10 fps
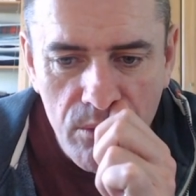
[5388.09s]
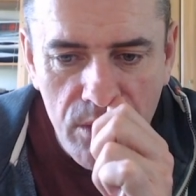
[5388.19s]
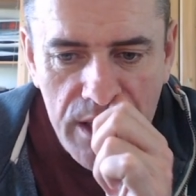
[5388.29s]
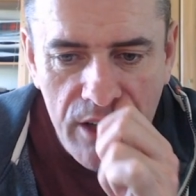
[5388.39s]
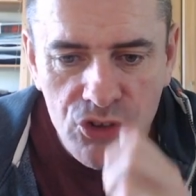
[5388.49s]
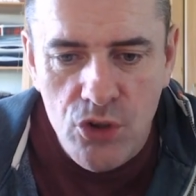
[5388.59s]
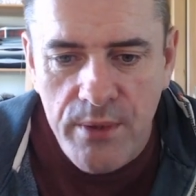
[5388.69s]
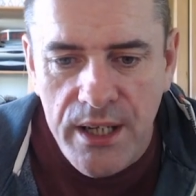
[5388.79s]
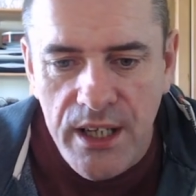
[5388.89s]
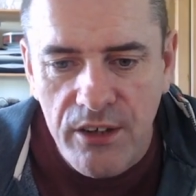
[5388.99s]
we won't have too
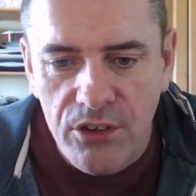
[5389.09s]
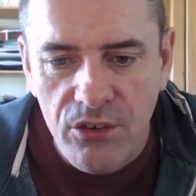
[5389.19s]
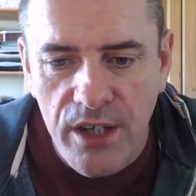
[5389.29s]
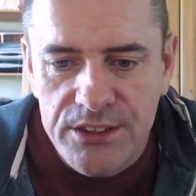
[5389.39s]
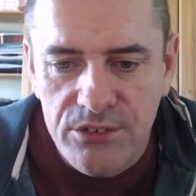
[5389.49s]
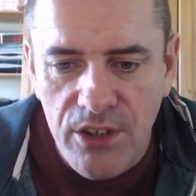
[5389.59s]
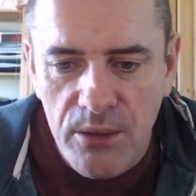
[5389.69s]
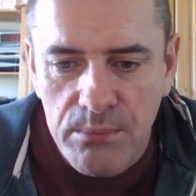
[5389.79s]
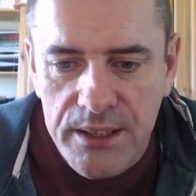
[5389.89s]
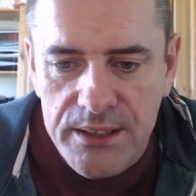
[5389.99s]
many of the crazies
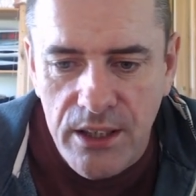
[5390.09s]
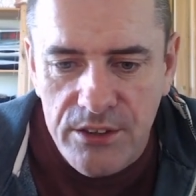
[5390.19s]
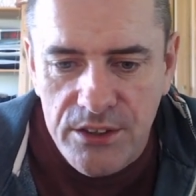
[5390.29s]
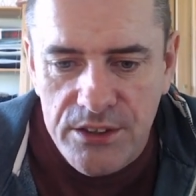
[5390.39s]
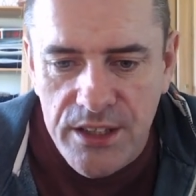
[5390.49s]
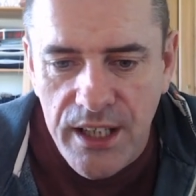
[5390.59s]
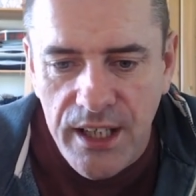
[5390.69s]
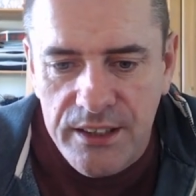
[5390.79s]
around. Plenty out there today.